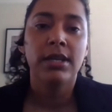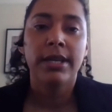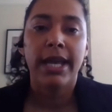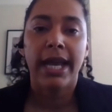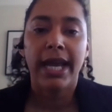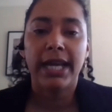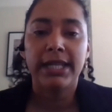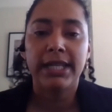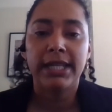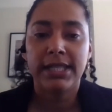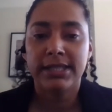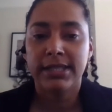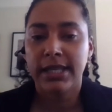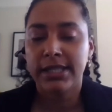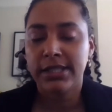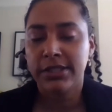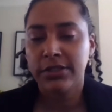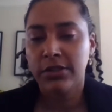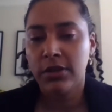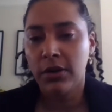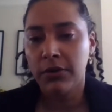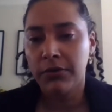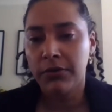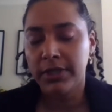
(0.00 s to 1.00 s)
And the sites
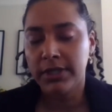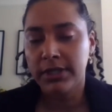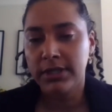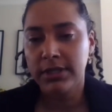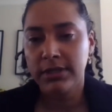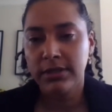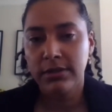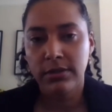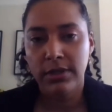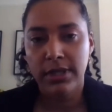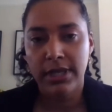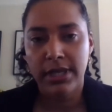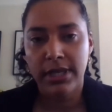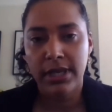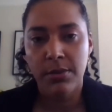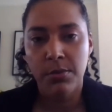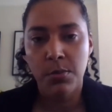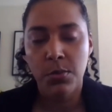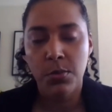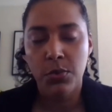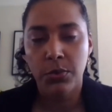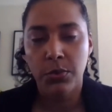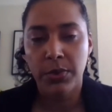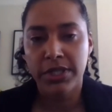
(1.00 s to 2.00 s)
covered,
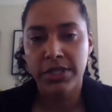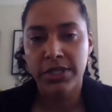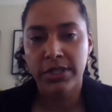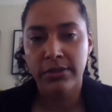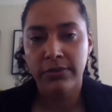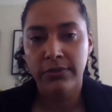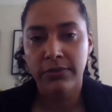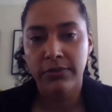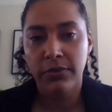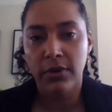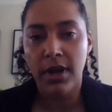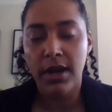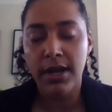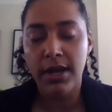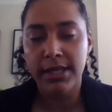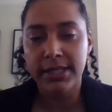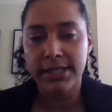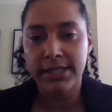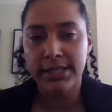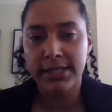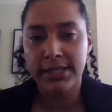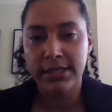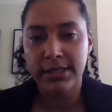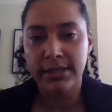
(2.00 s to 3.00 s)
which for
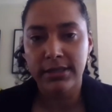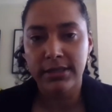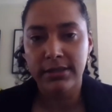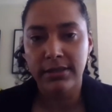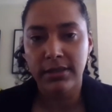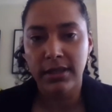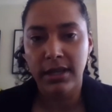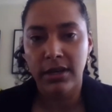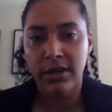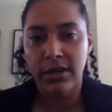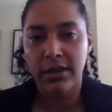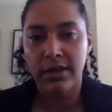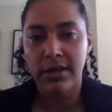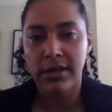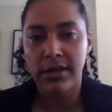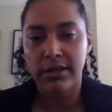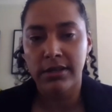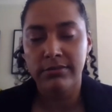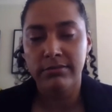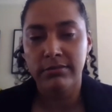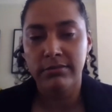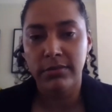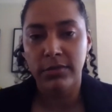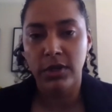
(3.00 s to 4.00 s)
us
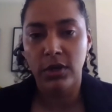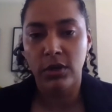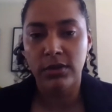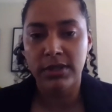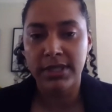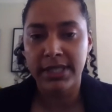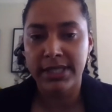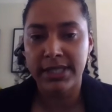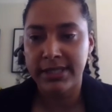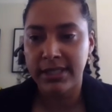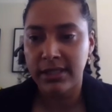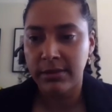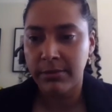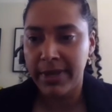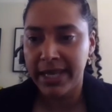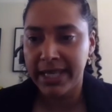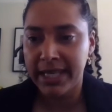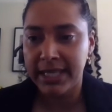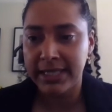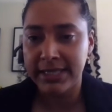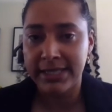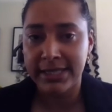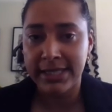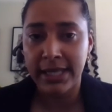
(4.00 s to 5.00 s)
are only steel
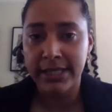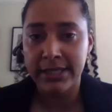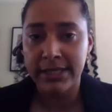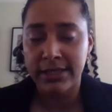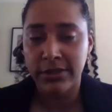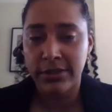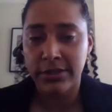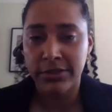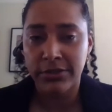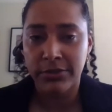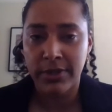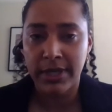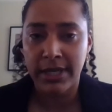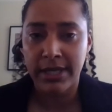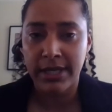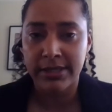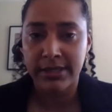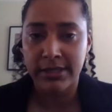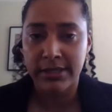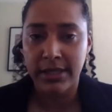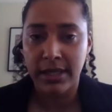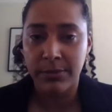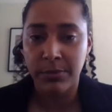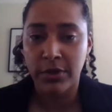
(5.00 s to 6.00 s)
making site in Australia
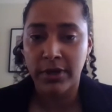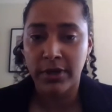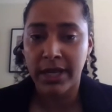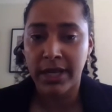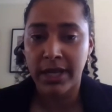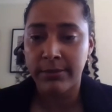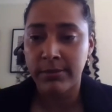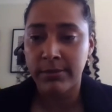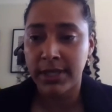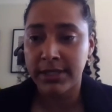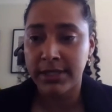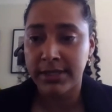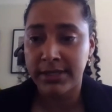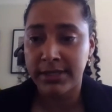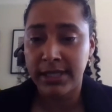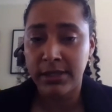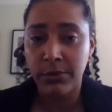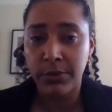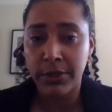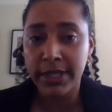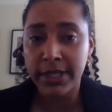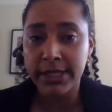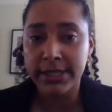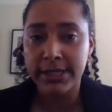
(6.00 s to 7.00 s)
at Port Kembla
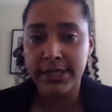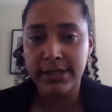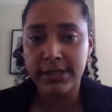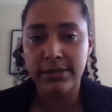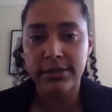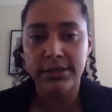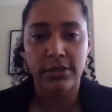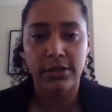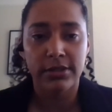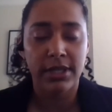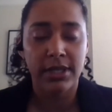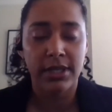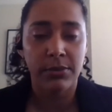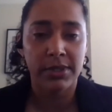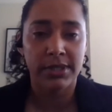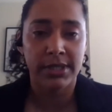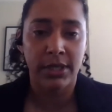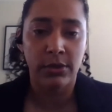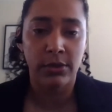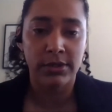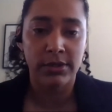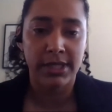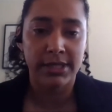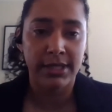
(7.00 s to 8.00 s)
Steelworks. So that was
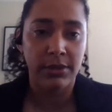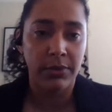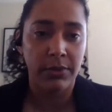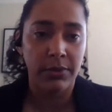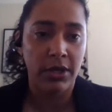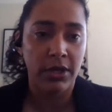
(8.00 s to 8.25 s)
the only site we